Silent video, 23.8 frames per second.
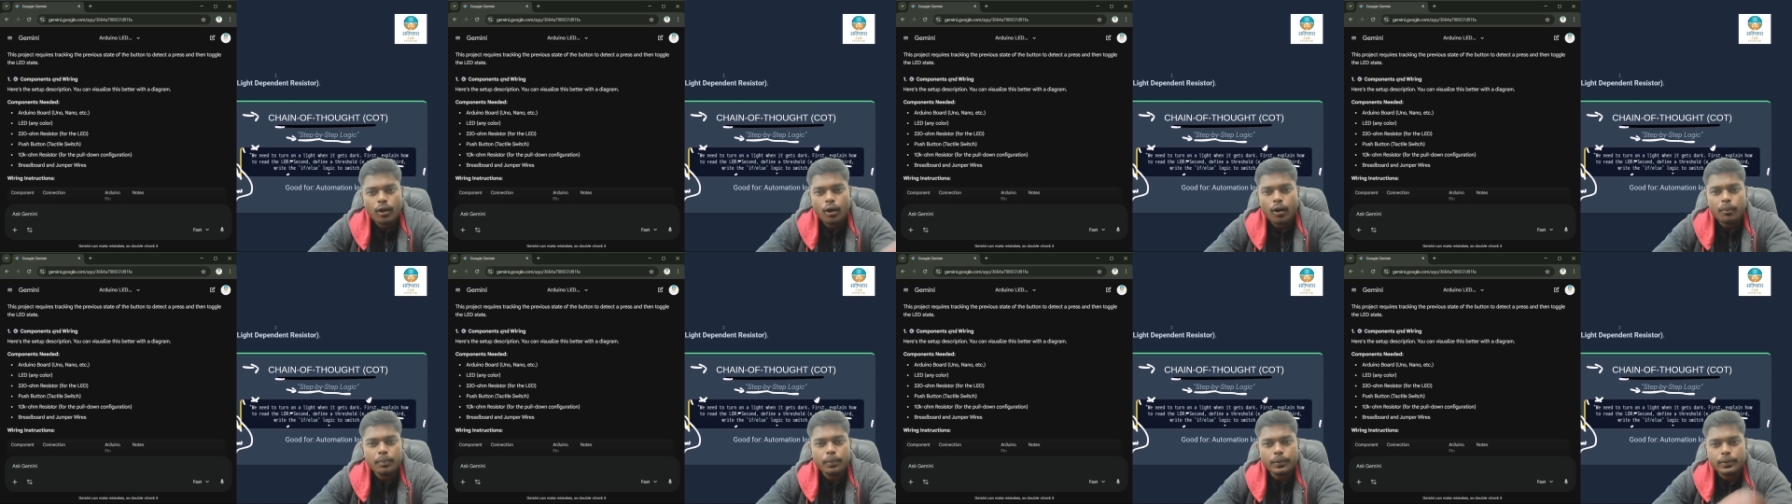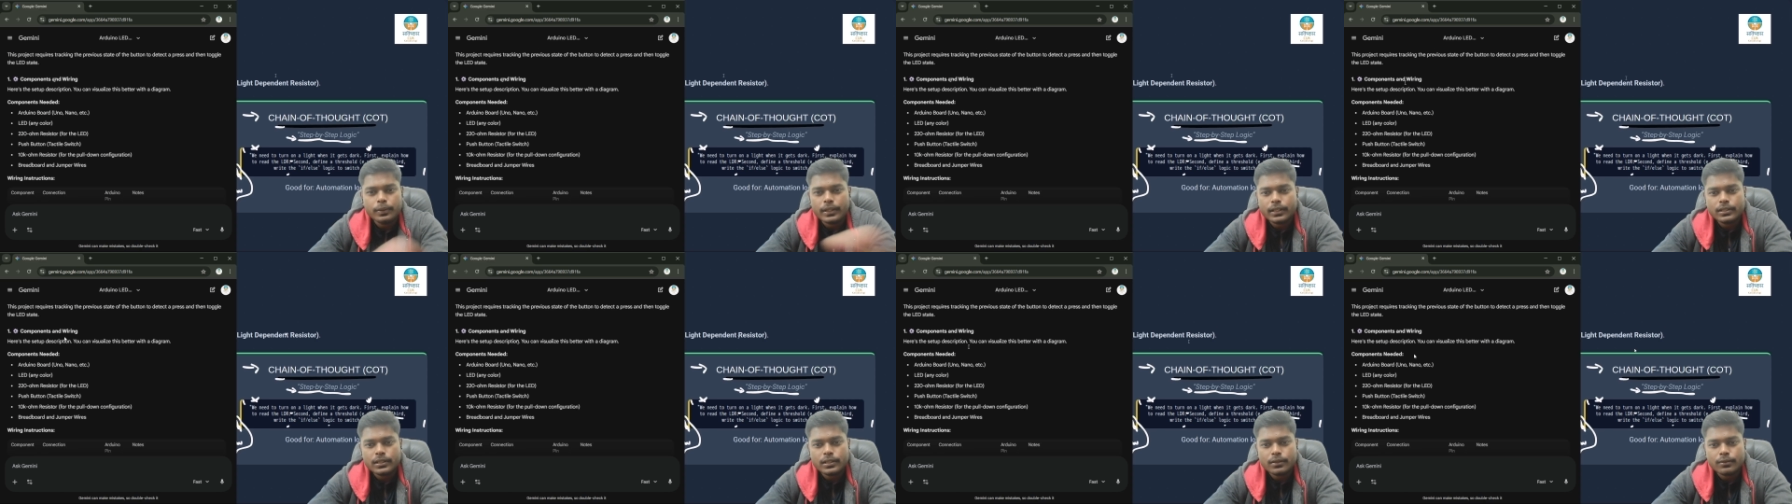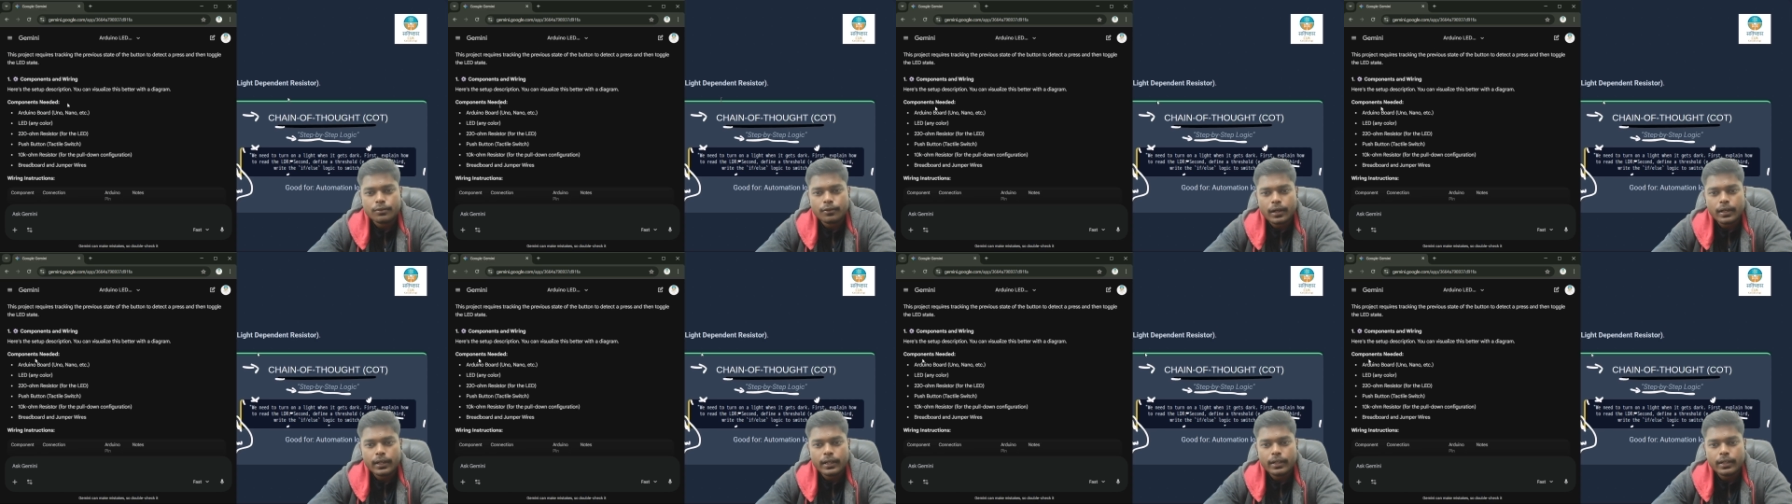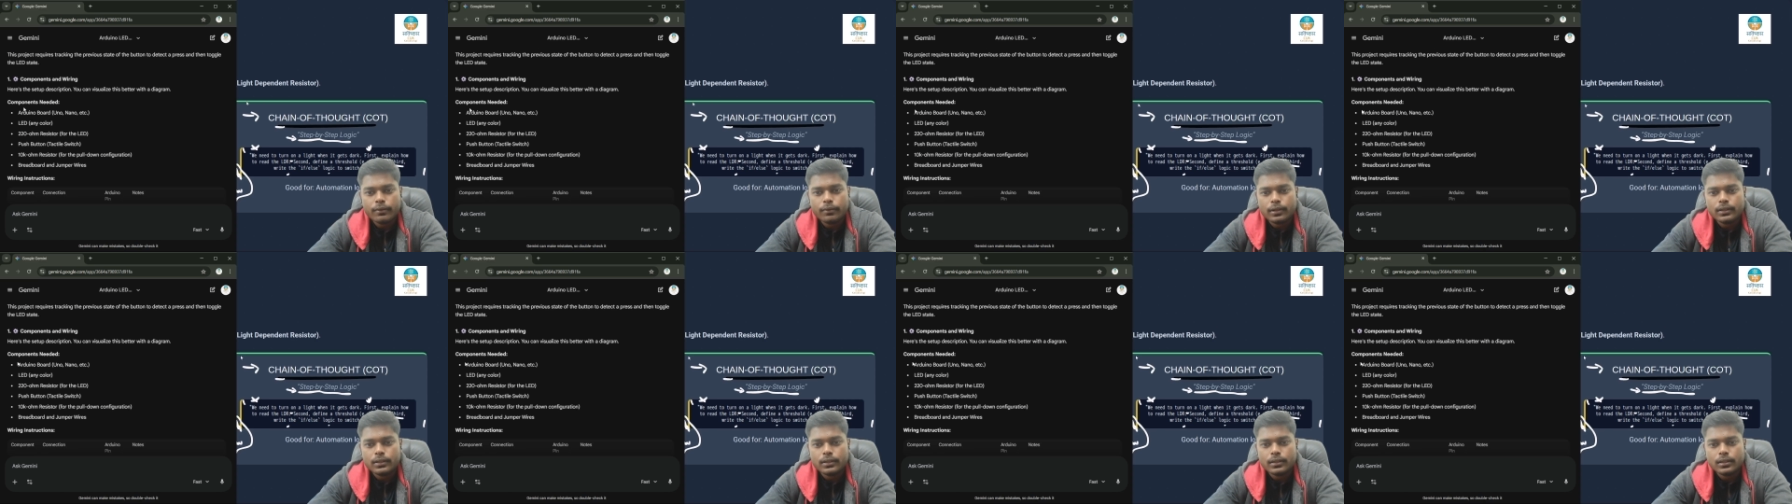Components and
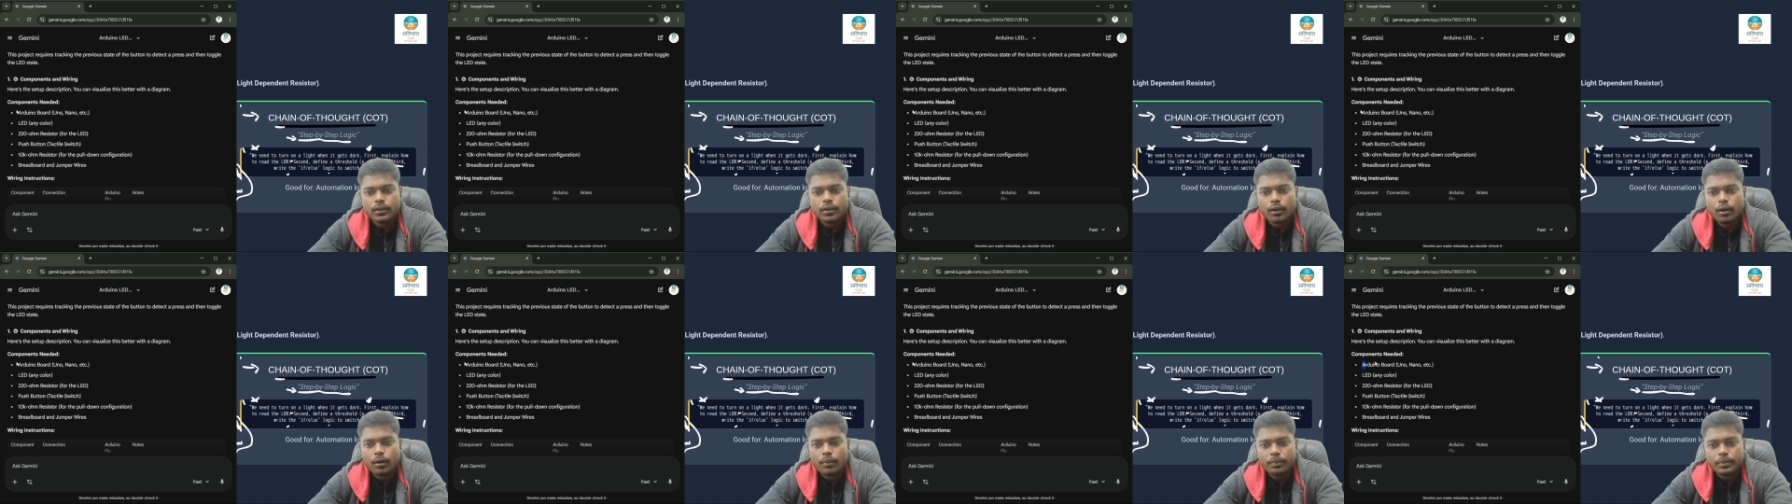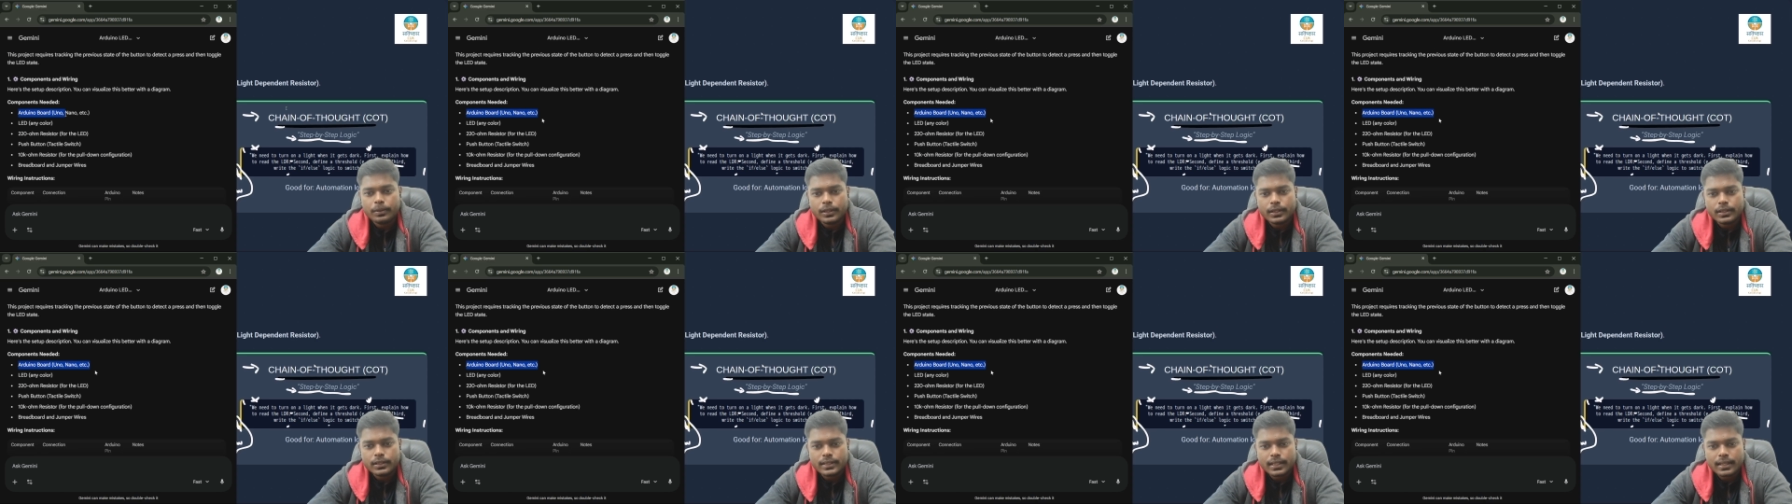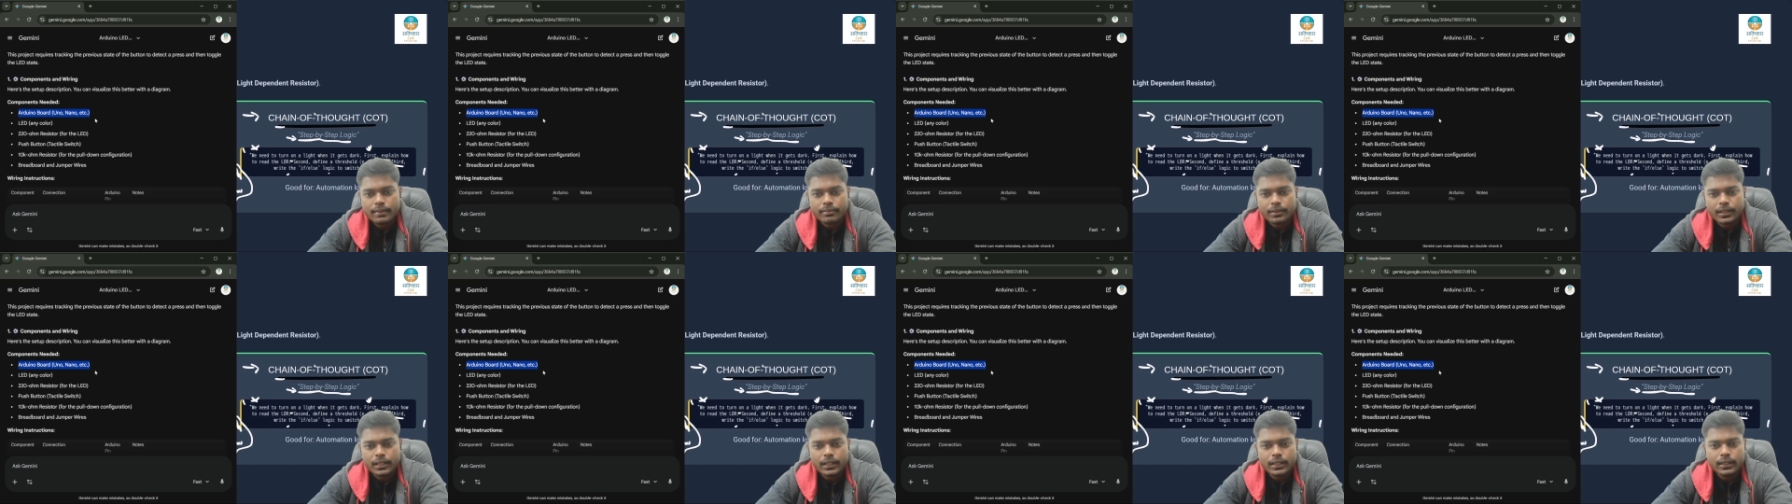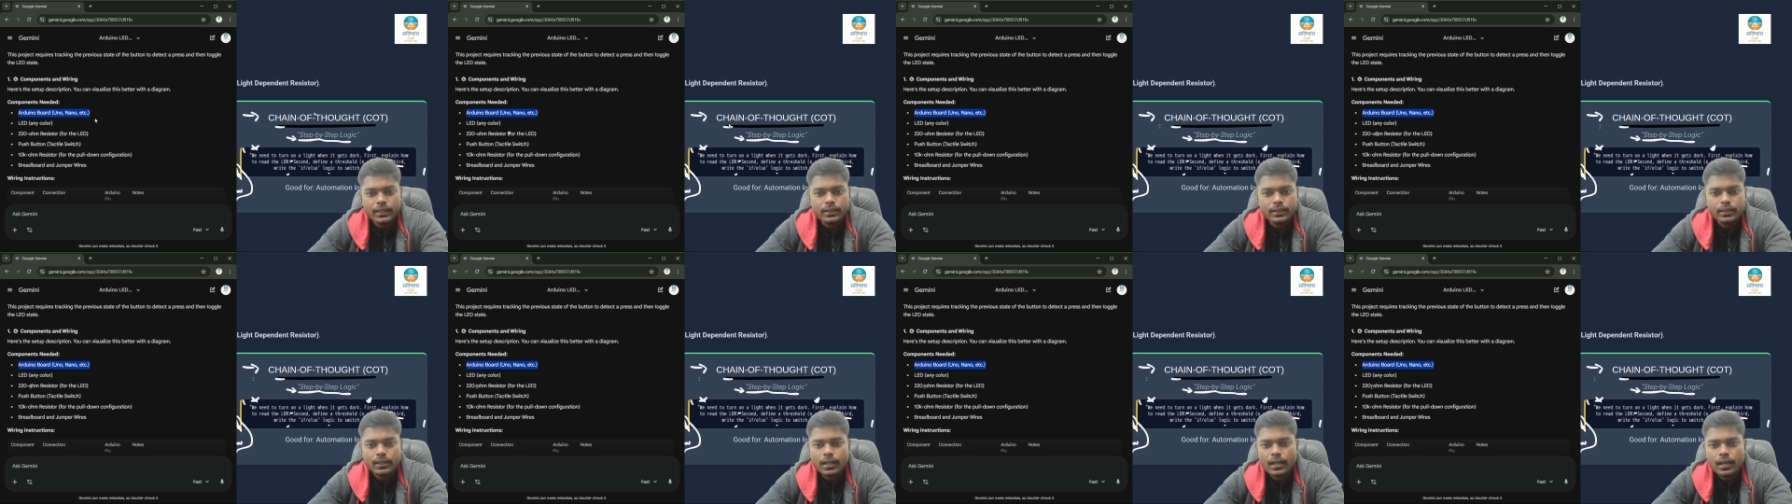wiring, what are the components I'm
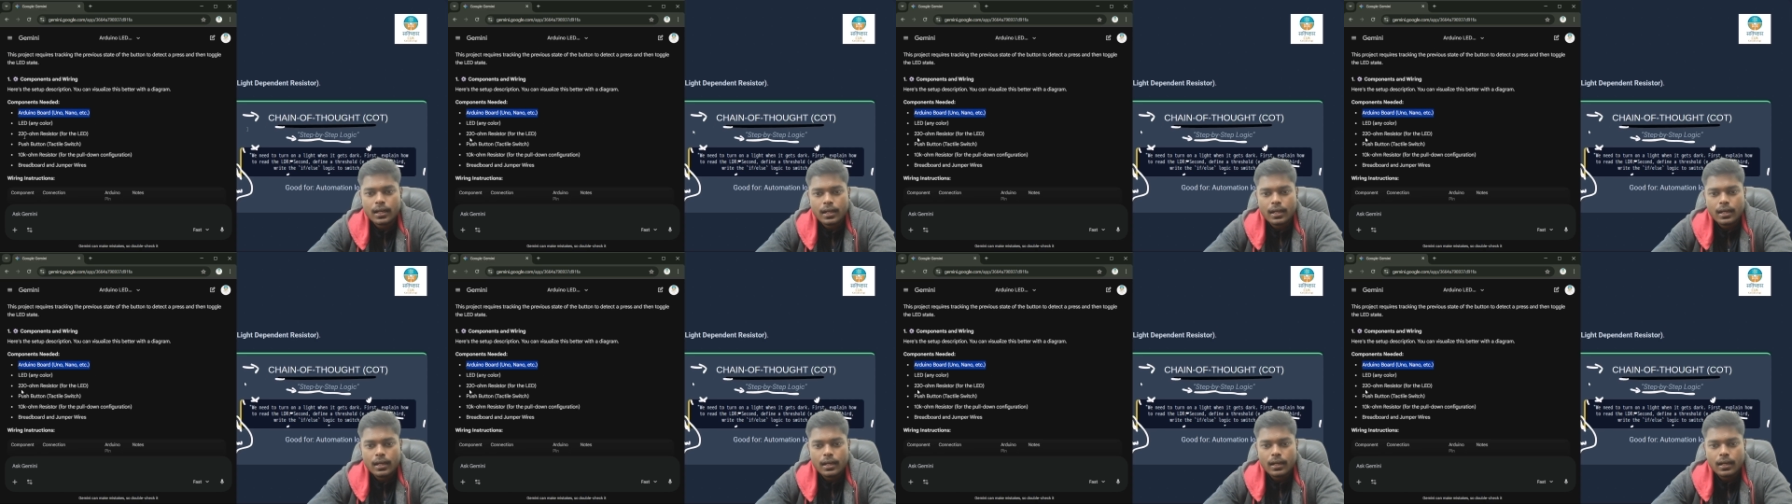needed?